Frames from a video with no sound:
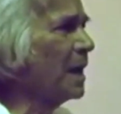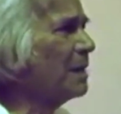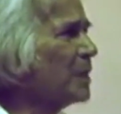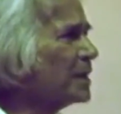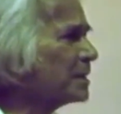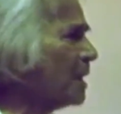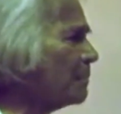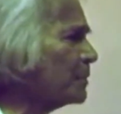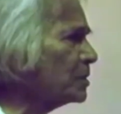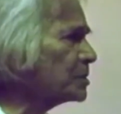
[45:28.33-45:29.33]
I am not a
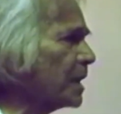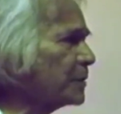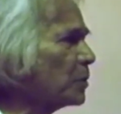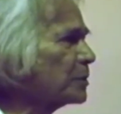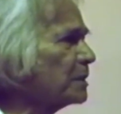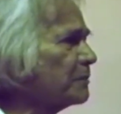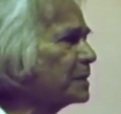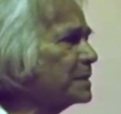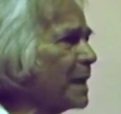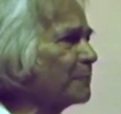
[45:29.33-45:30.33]
communist, I don't give
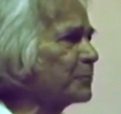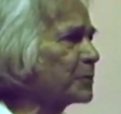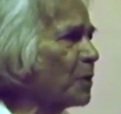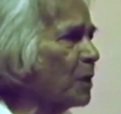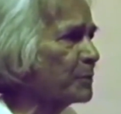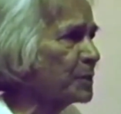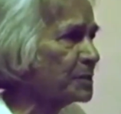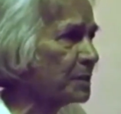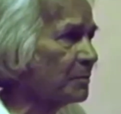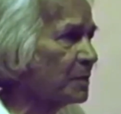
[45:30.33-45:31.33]
a damn for
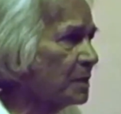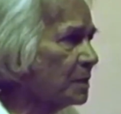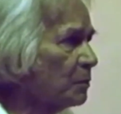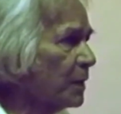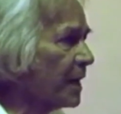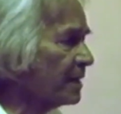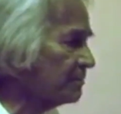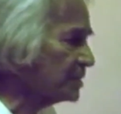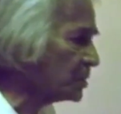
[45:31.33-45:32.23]
communism. When I